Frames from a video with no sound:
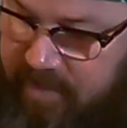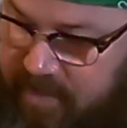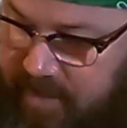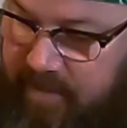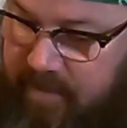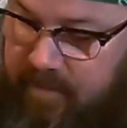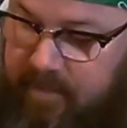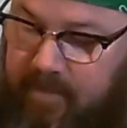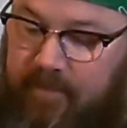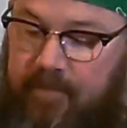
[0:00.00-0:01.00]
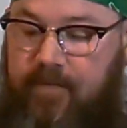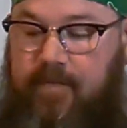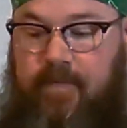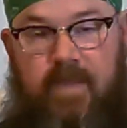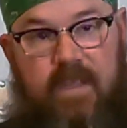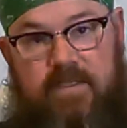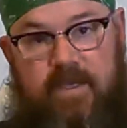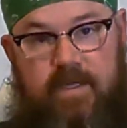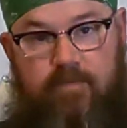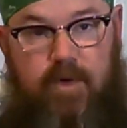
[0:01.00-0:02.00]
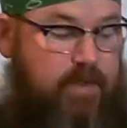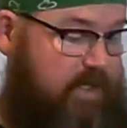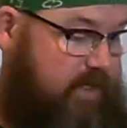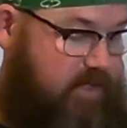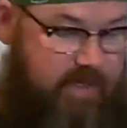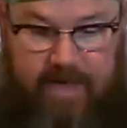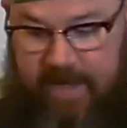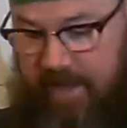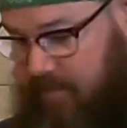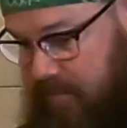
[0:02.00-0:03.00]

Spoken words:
Then this gets bolted to that.